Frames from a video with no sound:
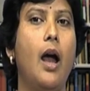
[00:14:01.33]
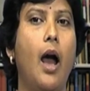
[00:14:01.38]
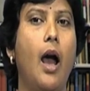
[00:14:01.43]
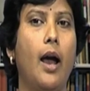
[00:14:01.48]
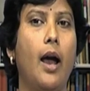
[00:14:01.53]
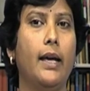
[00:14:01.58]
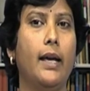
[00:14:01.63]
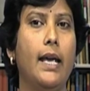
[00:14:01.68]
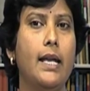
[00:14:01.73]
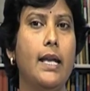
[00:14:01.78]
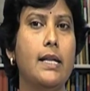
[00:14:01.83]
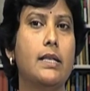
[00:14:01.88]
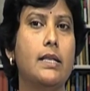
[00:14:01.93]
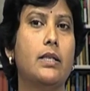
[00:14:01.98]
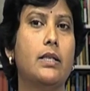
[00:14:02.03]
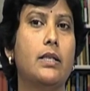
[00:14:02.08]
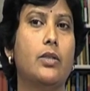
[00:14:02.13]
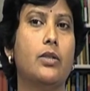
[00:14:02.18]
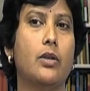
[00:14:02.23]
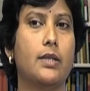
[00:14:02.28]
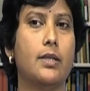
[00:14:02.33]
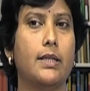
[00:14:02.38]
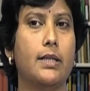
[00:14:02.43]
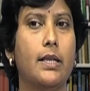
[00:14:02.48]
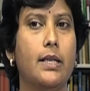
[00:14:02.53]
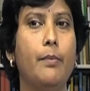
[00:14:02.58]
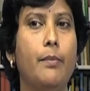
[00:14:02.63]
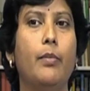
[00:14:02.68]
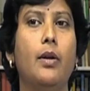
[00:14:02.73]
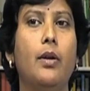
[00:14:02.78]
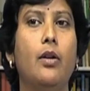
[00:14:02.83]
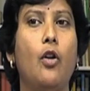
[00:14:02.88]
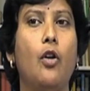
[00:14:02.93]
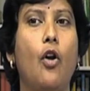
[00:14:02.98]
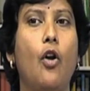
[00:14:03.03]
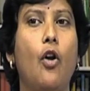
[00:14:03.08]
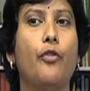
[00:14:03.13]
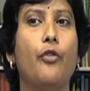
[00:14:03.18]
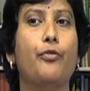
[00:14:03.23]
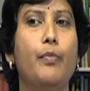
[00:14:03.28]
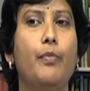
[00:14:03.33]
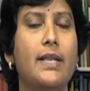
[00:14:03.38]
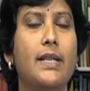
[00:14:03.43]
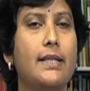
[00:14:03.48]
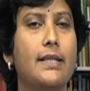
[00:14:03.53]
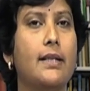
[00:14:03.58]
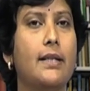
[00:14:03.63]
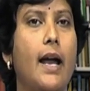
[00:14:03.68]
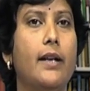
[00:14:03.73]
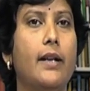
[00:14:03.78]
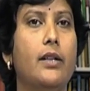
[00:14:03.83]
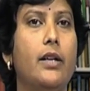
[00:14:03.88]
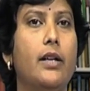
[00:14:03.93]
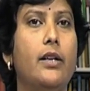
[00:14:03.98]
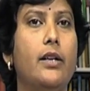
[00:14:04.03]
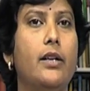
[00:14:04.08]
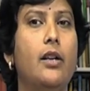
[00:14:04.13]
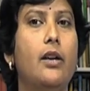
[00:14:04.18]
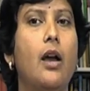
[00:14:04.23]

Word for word: against a symbol of misguided